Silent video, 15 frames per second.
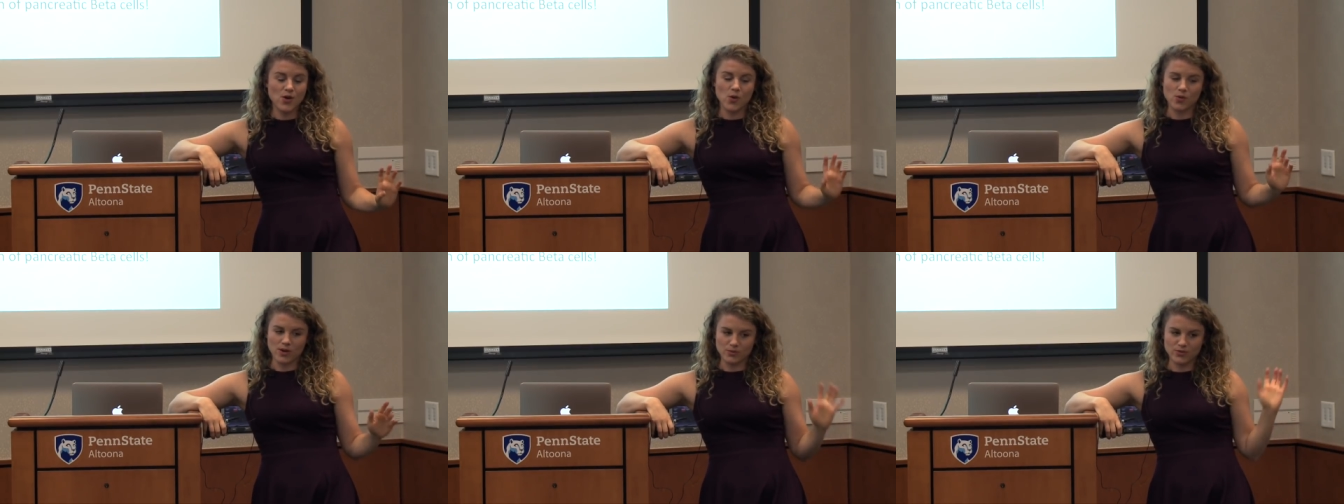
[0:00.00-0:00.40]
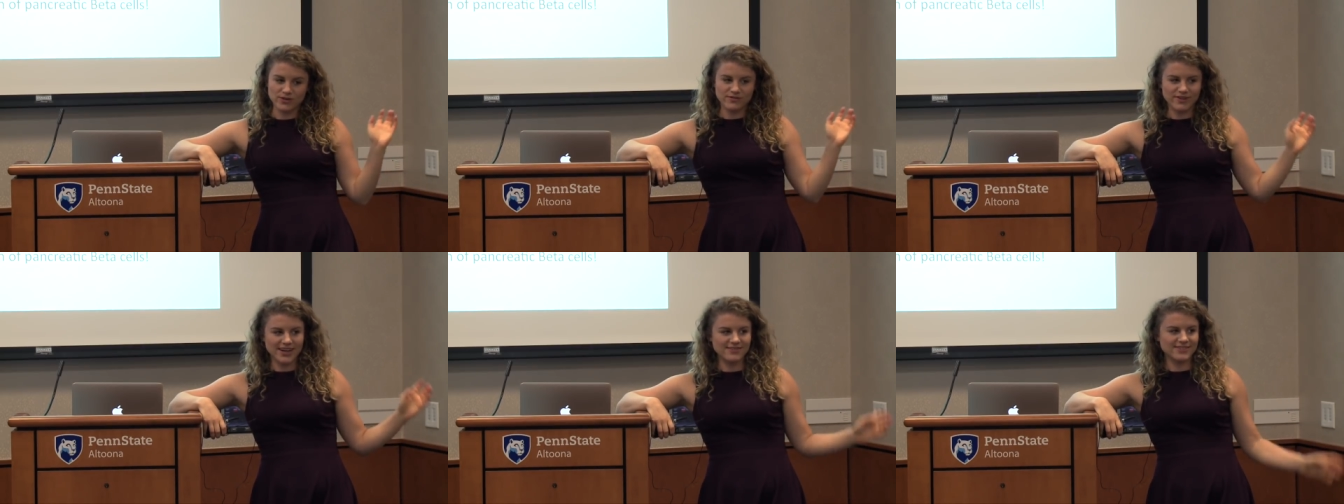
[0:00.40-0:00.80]

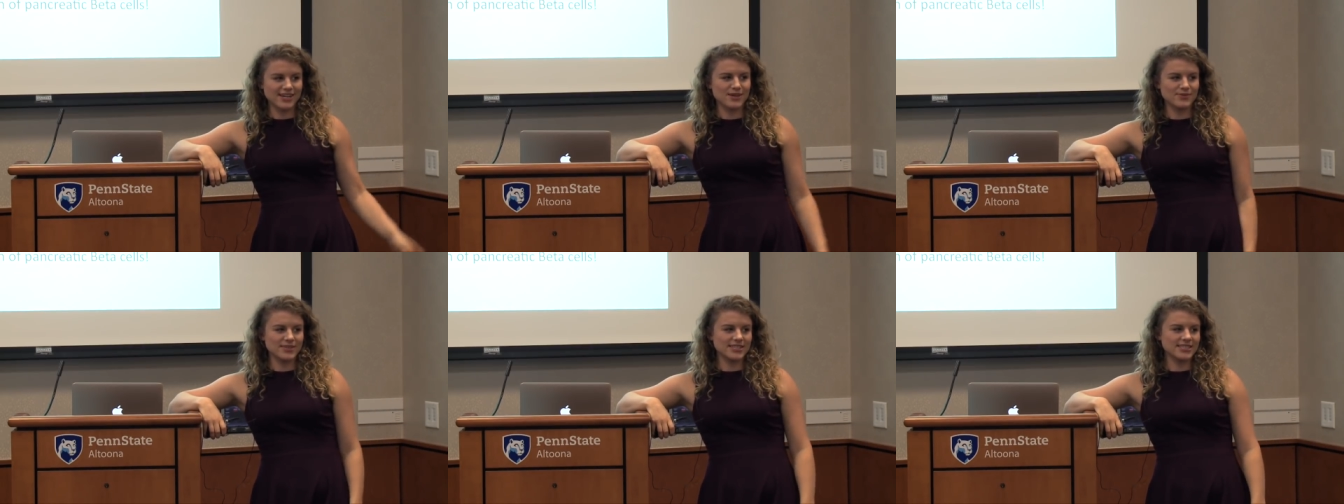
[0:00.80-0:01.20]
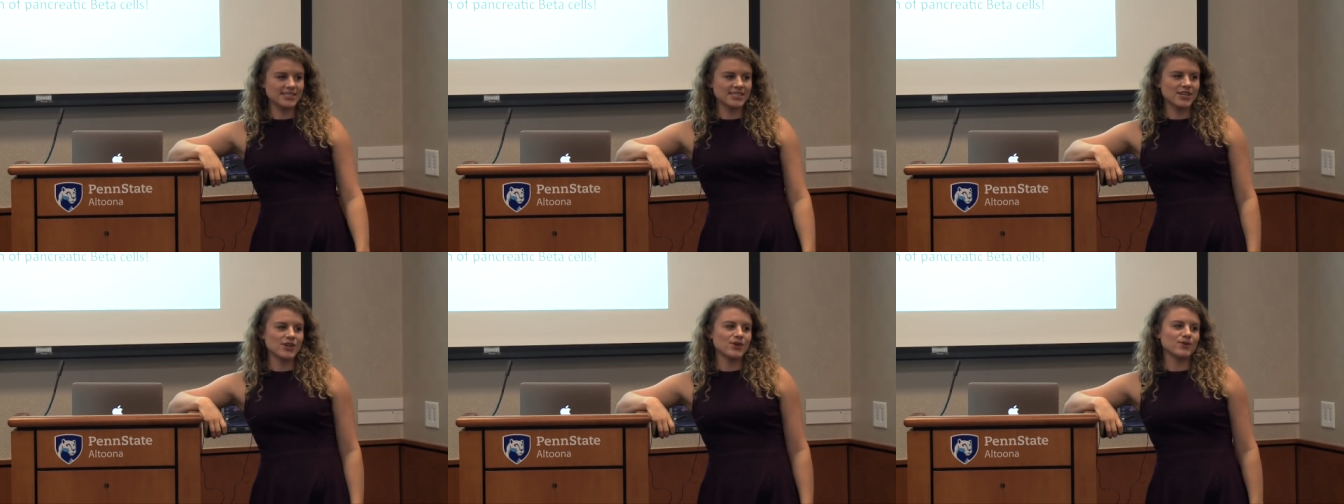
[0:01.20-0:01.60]
1.5 diabetes,
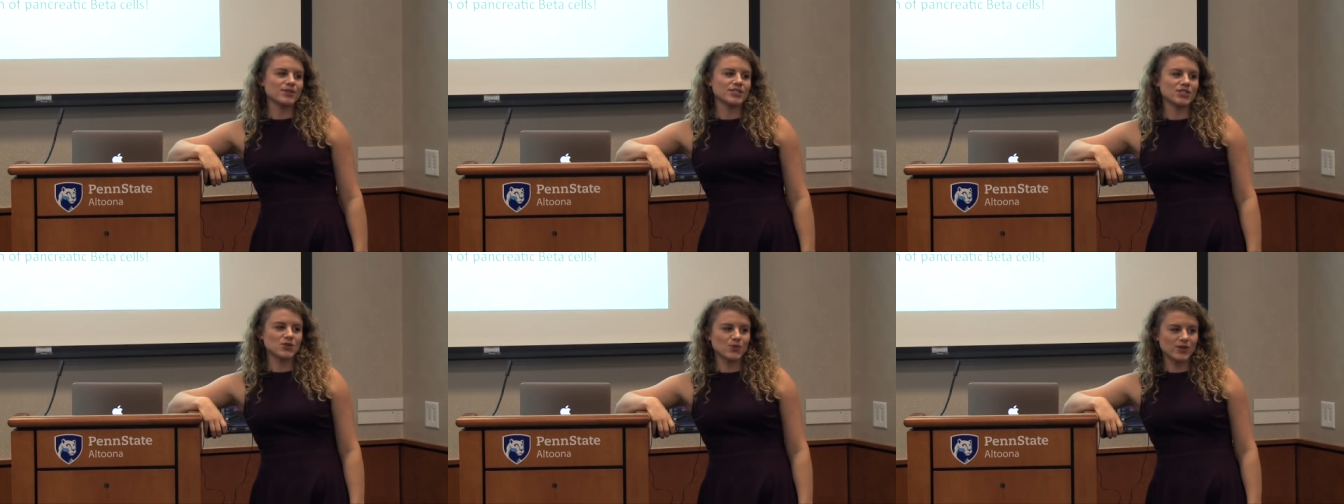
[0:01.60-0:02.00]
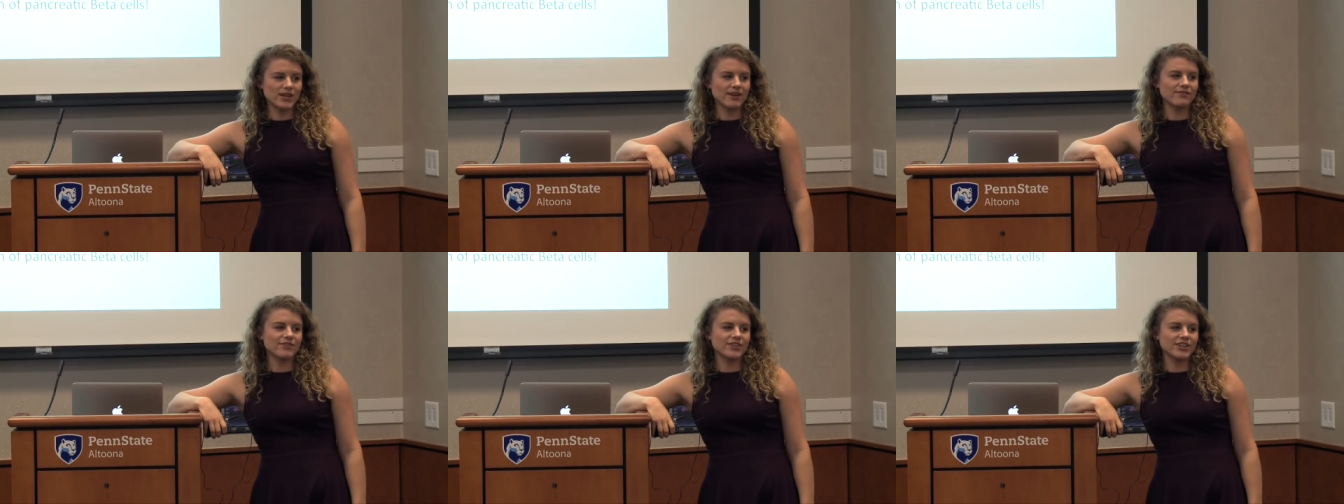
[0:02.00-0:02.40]
which is
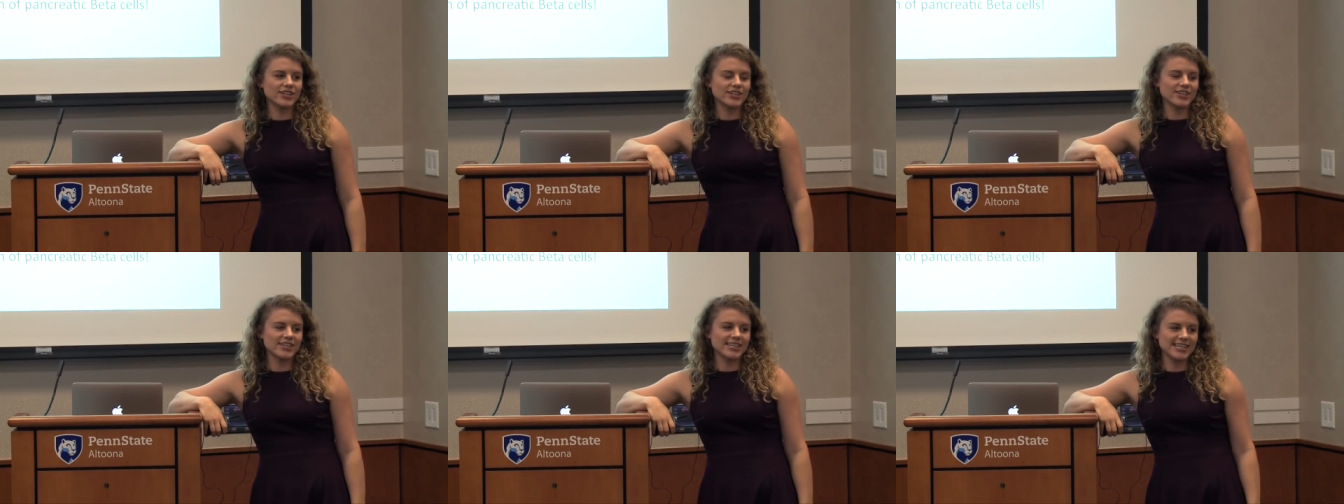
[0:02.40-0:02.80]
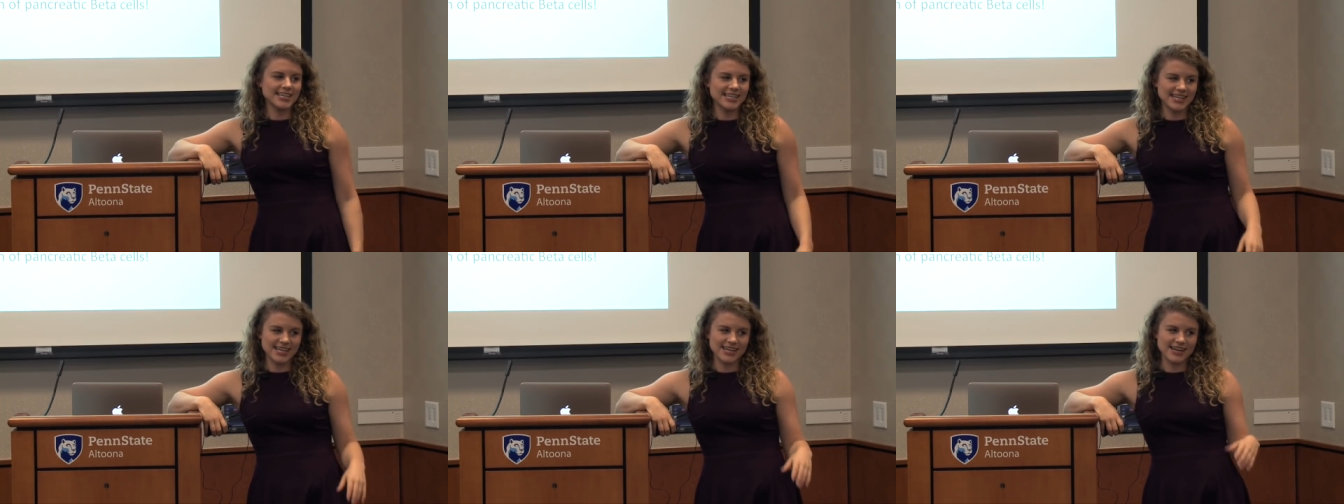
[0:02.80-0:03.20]
whenever
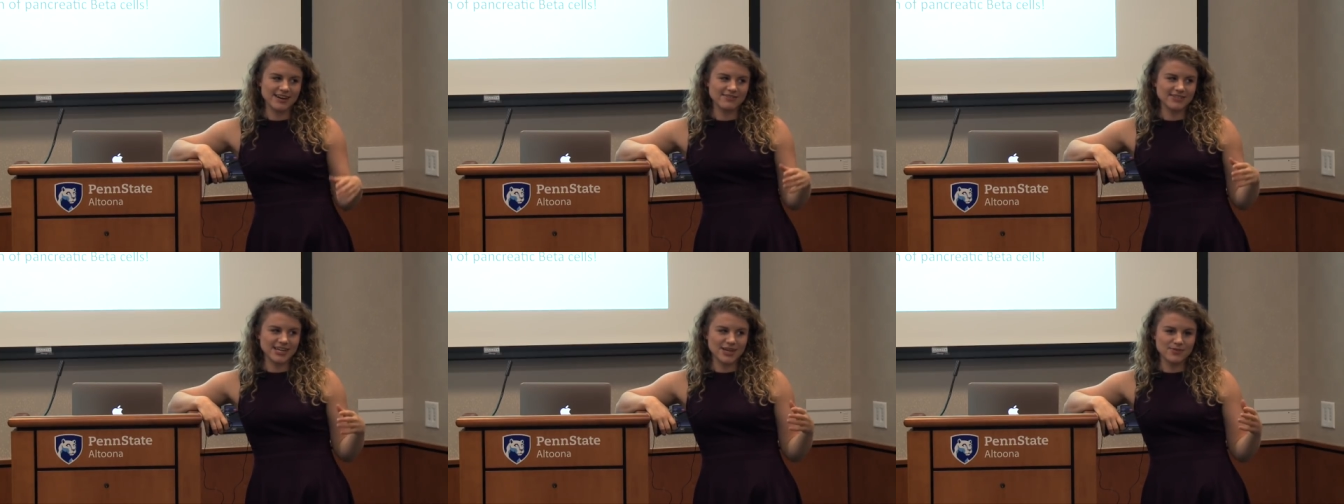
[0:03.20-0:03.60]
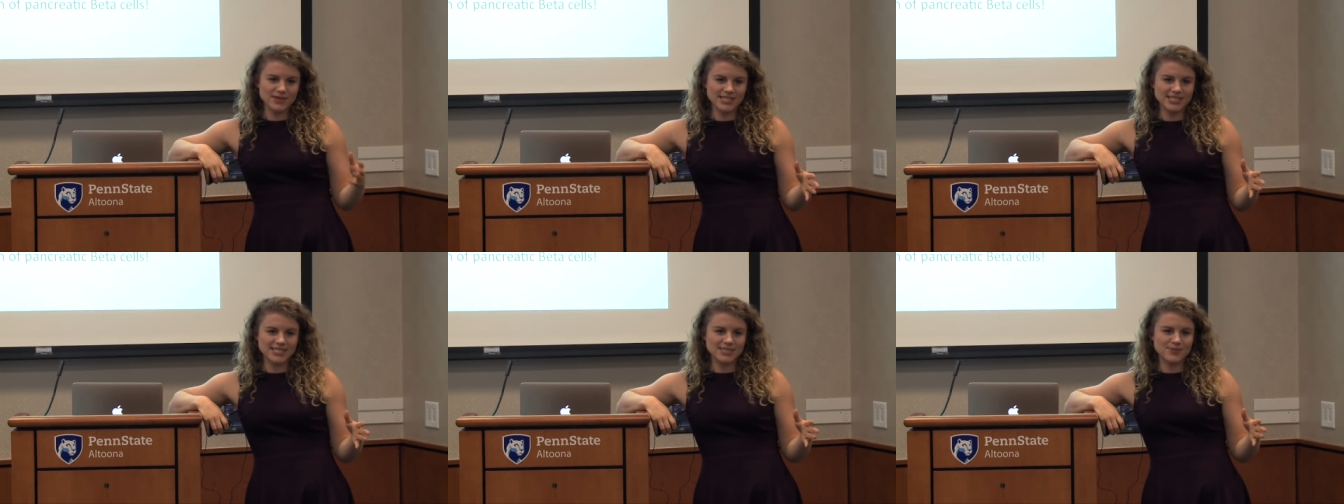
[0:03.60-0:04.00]
they have
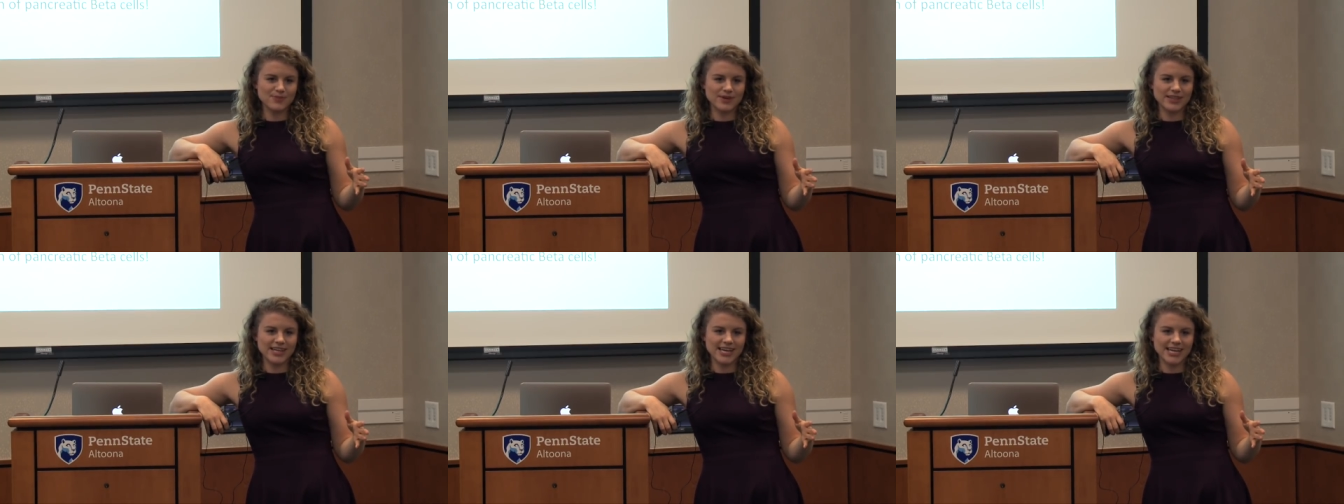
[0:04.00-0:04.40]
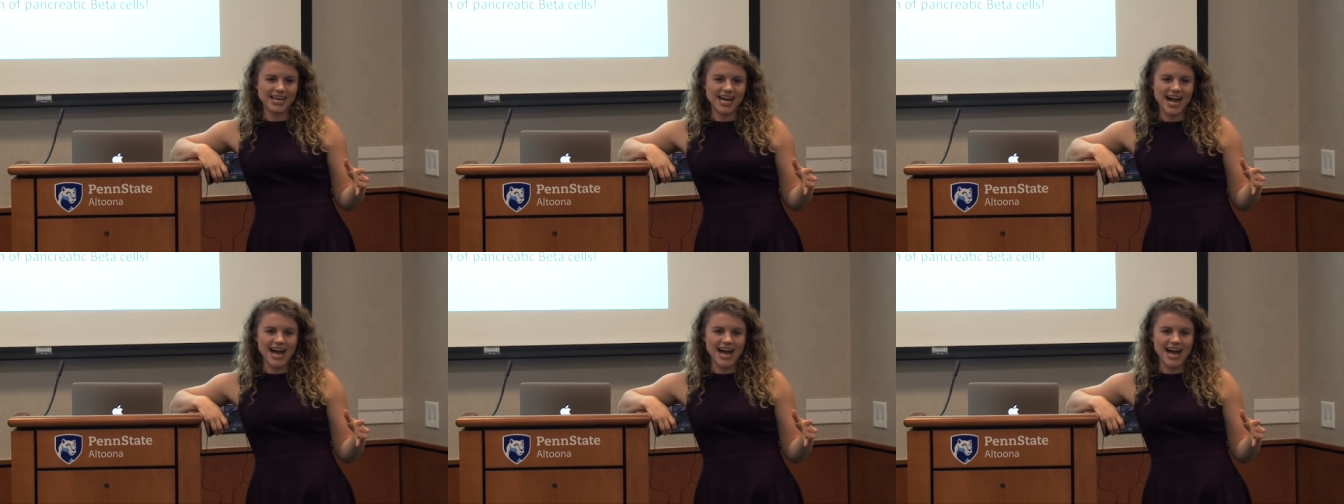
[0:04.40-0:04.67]
diabetes, but then